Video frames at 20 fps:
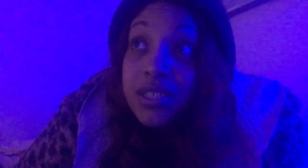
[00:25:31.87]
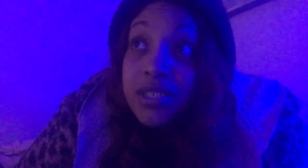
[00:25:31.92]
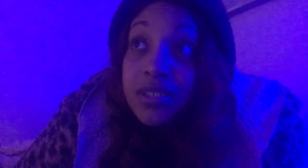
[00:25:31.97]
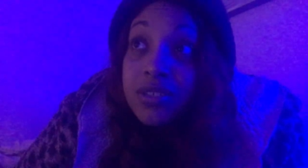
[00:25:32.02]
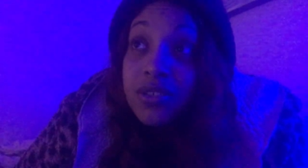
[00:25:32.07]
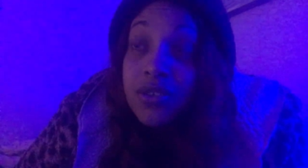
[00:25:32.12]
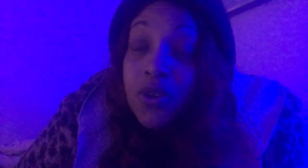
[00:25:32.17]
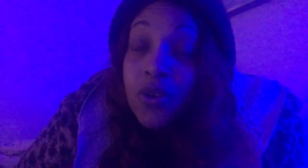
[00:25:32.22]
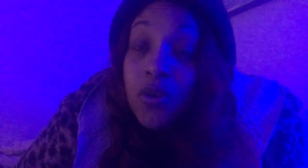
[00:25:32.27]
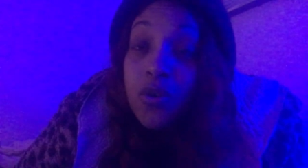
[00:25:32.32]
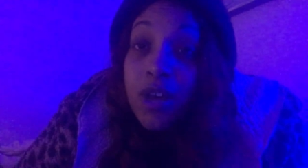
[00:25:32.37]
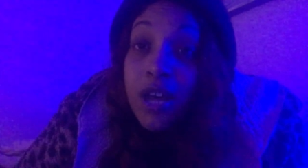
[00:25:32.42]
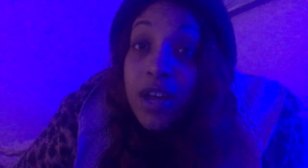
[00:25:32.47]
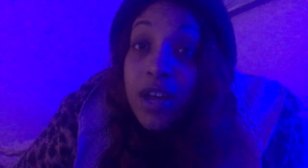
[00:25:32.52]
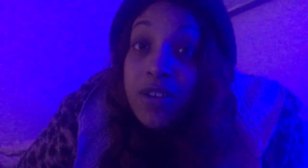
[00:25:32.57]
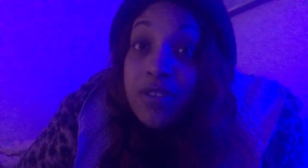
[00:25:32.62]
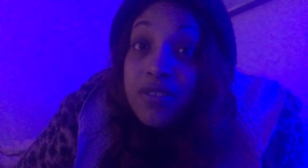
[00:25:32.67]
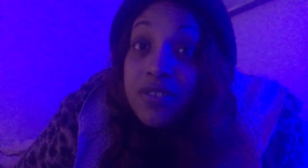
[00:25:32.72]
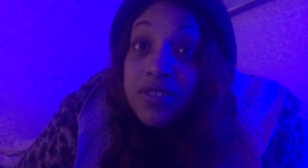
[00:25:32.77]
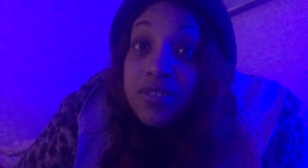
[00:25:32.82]
The whole
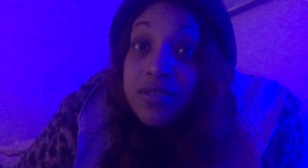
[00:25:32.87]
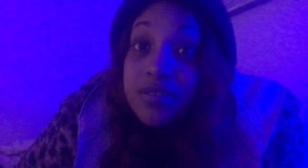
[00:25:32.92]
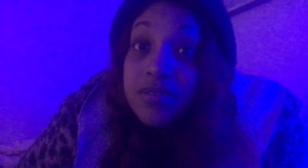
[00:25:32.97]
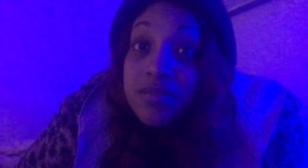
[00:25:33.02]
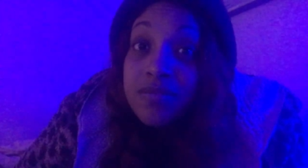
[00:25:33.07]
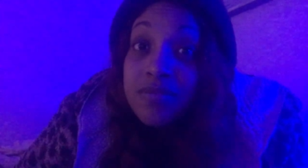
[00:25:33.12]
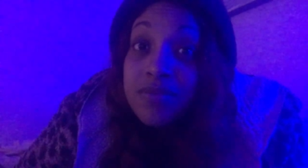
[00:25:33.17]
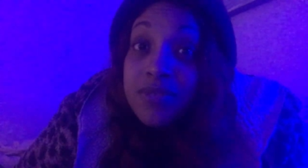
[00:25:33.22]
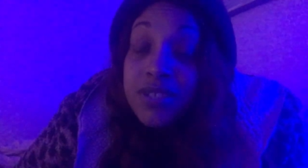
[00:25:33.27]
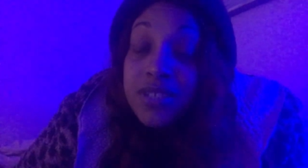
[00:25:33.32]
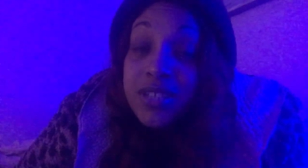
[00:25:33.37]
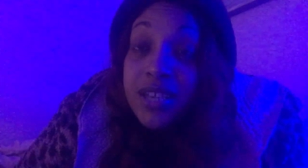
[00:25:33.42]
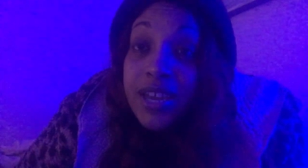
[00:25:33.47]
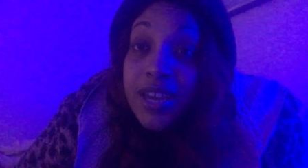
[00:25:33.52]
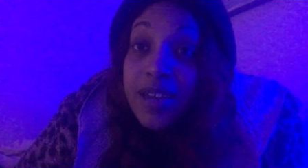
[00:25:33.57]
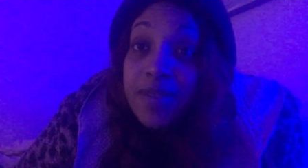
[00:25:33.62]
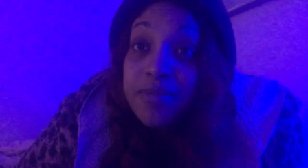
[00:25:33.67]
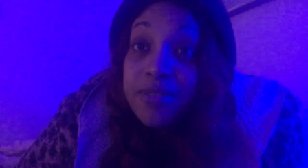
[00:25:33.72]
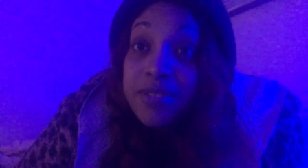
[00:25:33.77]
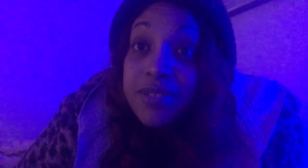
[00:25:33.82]
house was
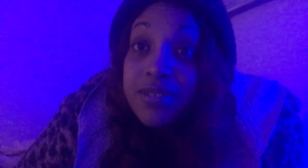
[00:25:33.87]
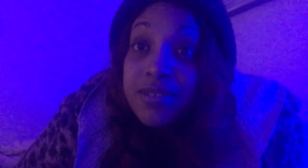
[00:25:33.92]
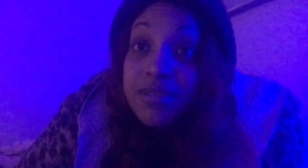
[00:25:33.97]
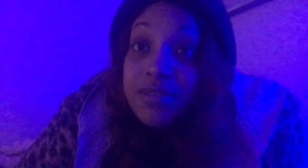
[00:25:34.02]
tapped.